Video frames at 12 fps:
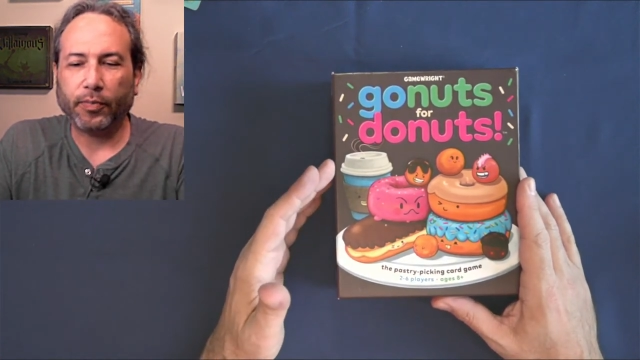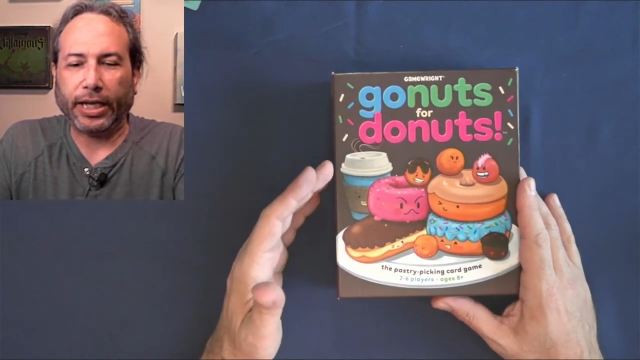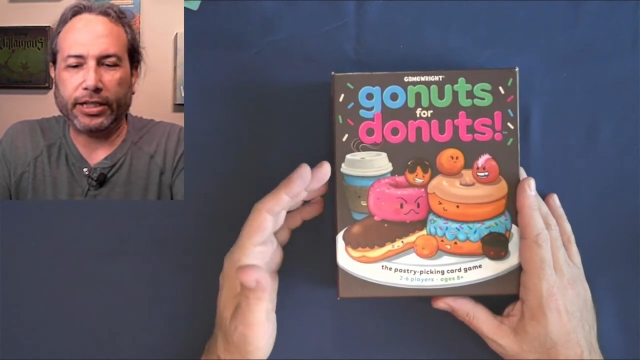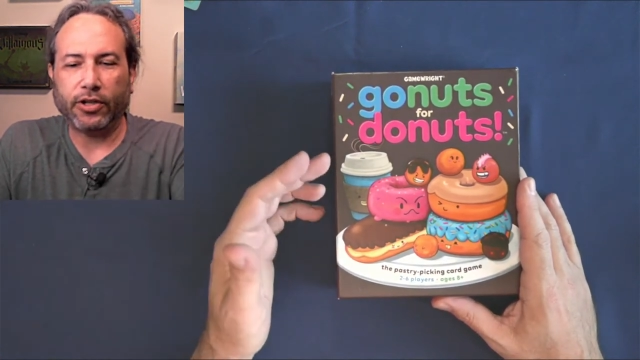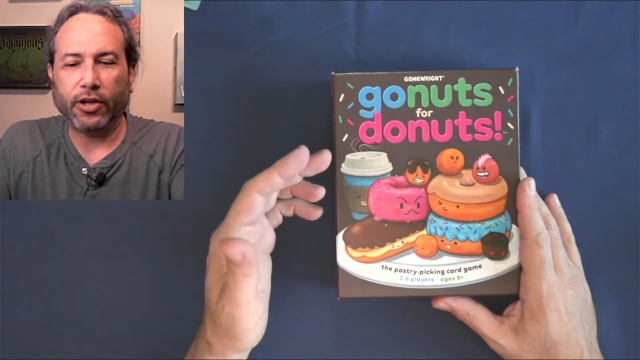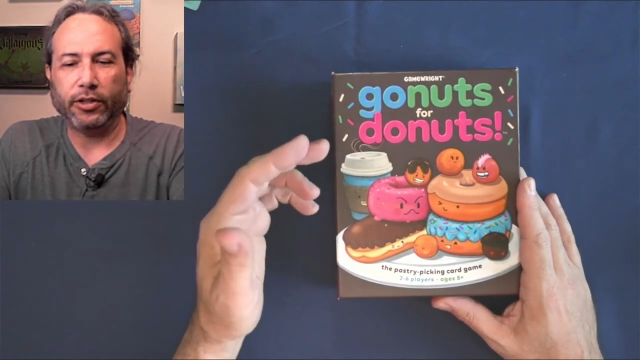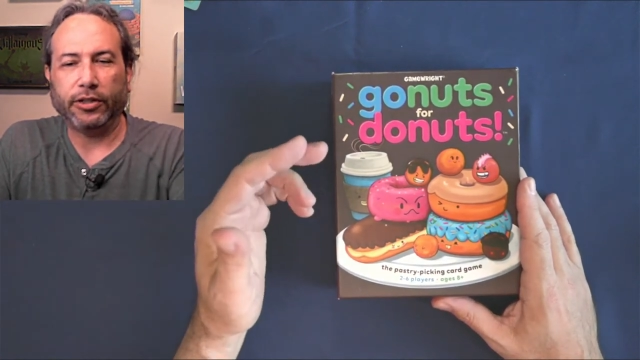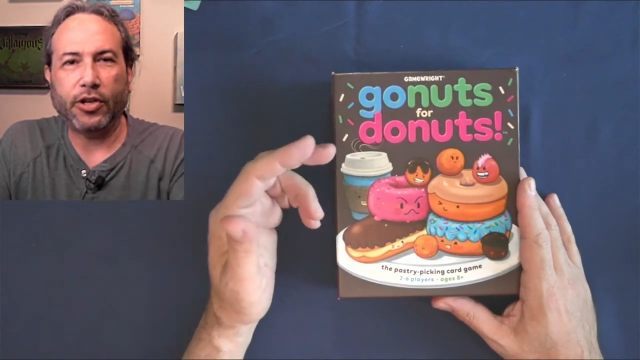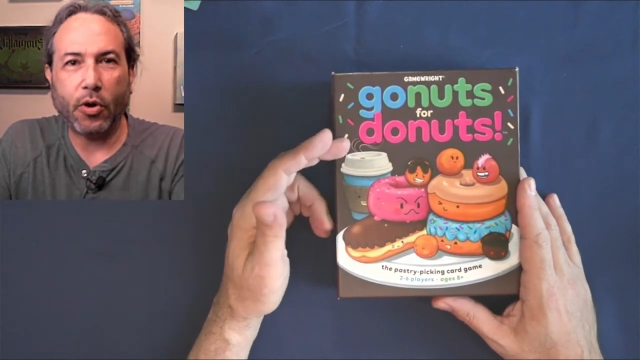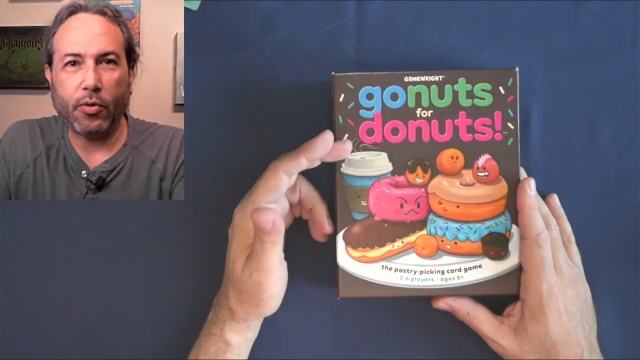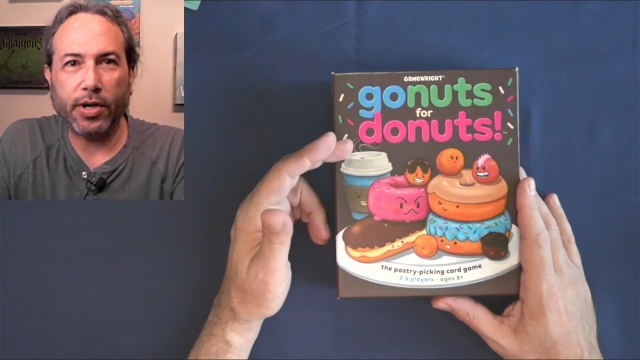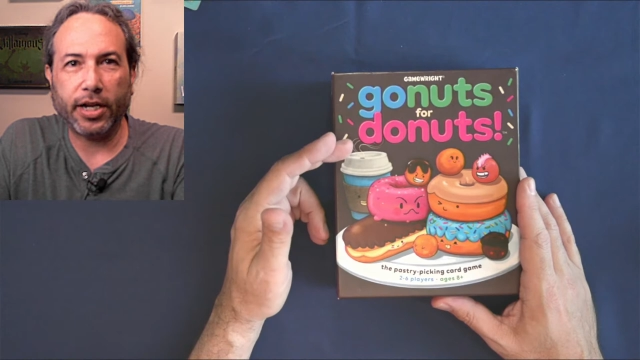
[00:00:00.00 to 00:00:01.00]
It's called
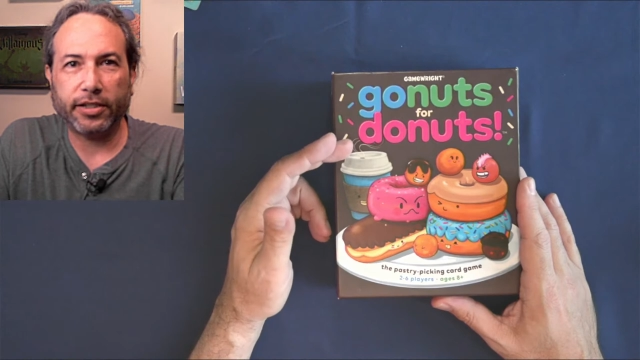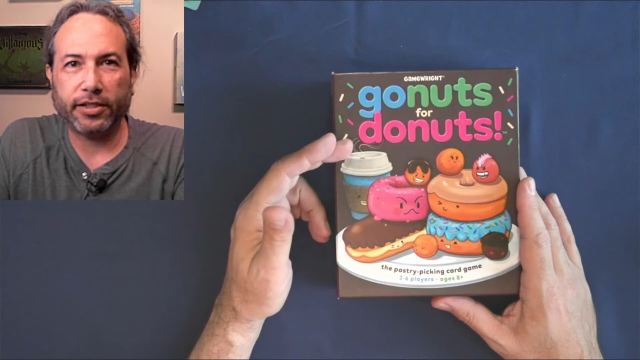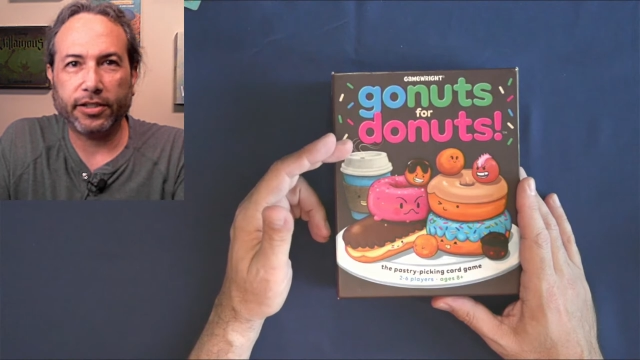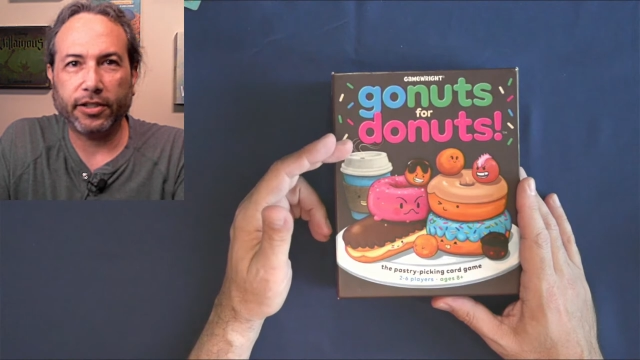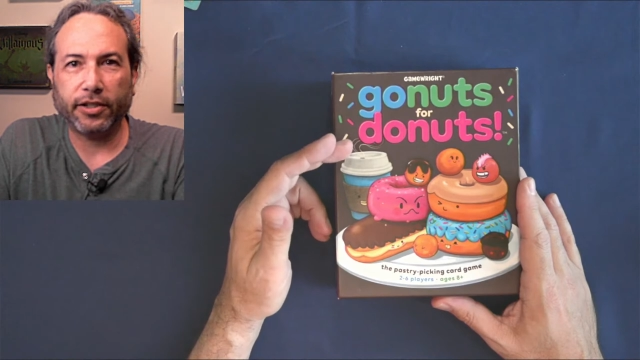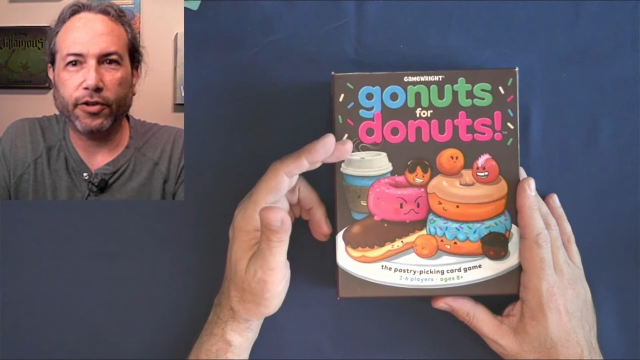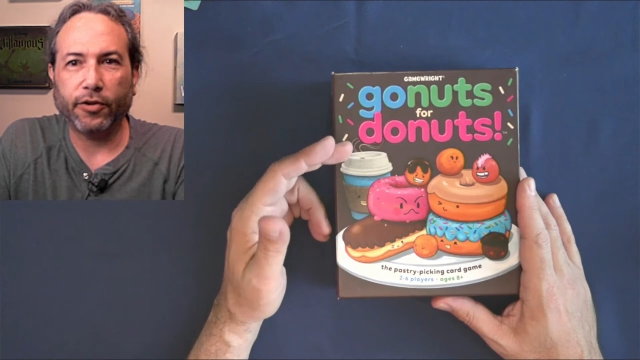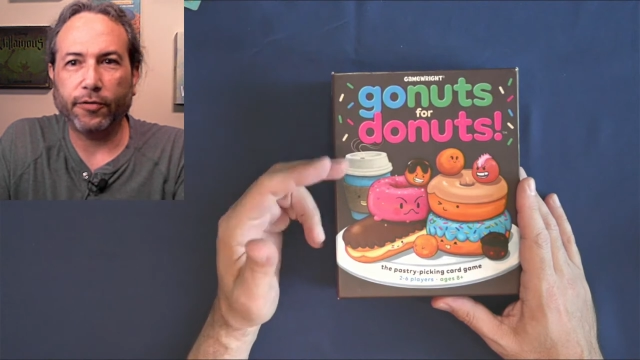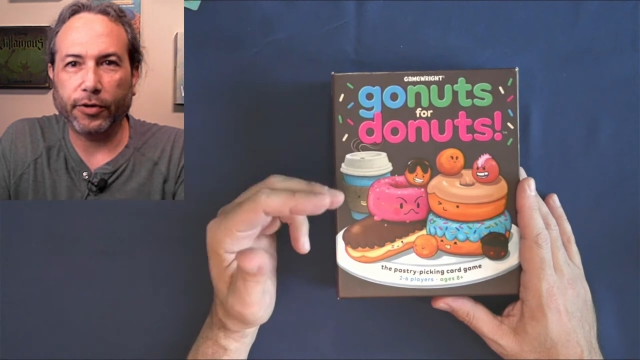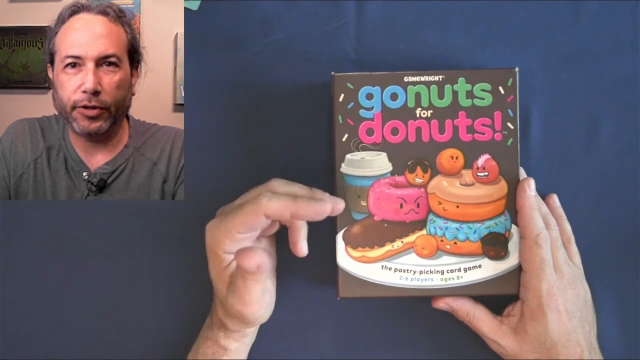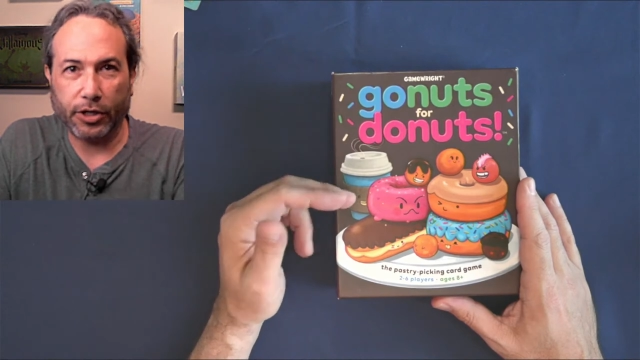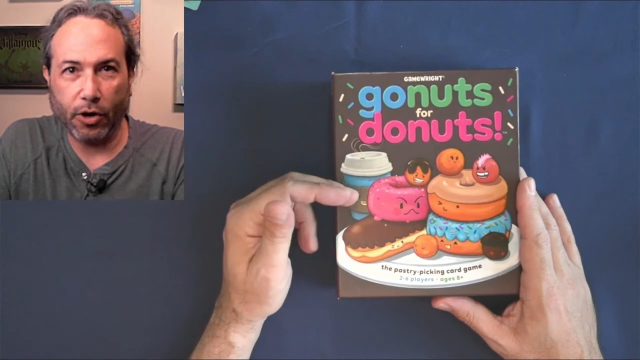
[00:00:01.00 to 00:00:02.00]
Go Nuts
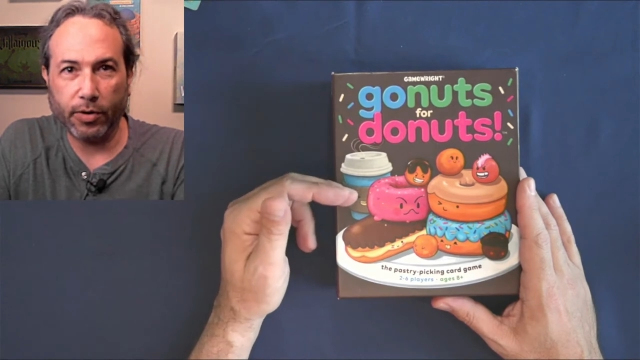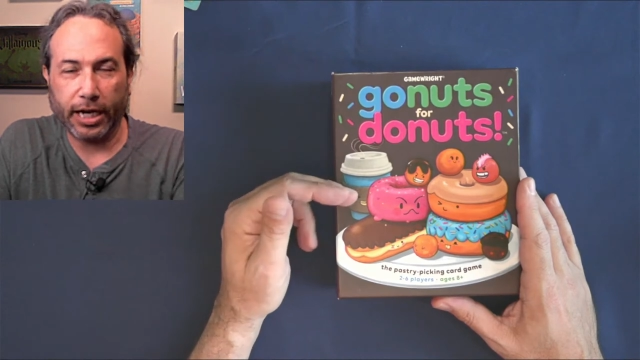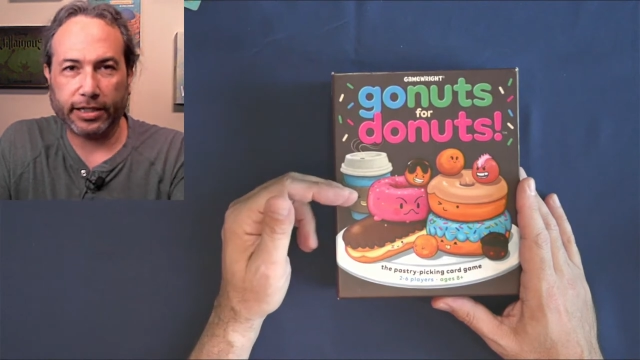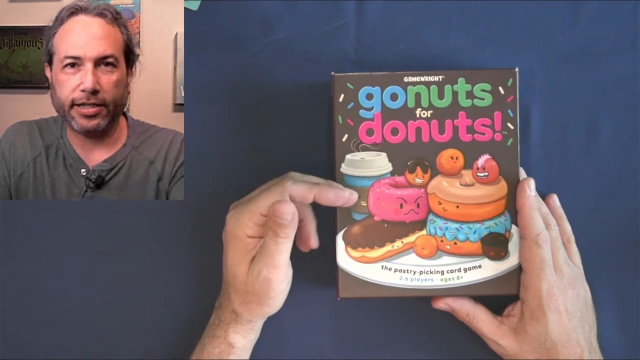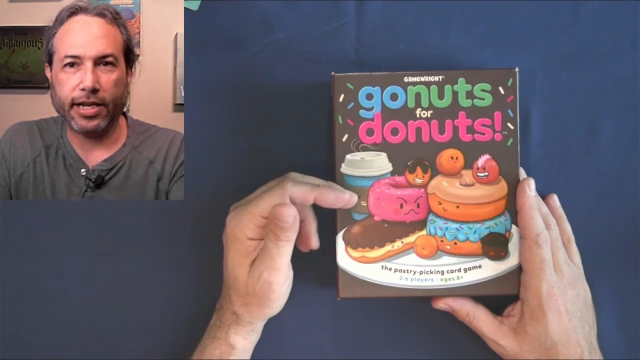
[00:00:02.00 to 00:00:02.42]
for Donuts.